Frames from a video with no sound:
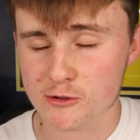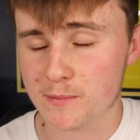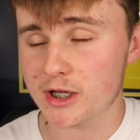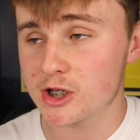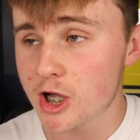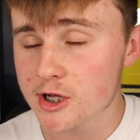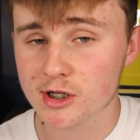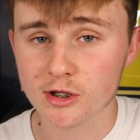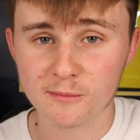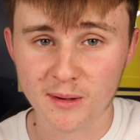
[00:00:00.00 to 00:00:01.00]
but I
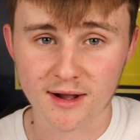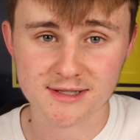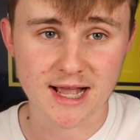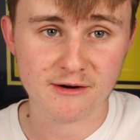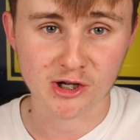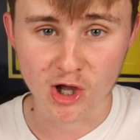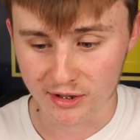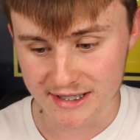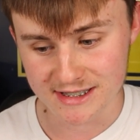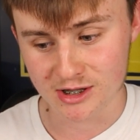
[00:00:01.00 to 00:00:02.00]
couldn't look past Aaron
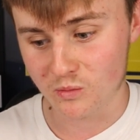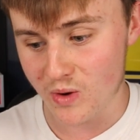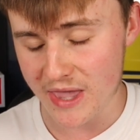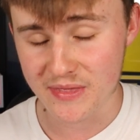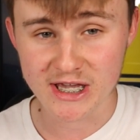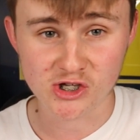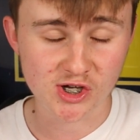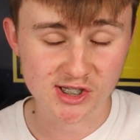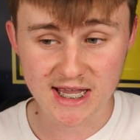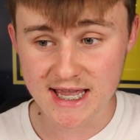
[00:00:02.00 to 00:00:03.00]
Collins and the way that he
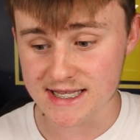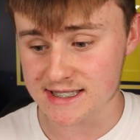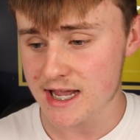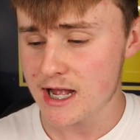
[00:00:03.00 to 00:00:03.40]
just is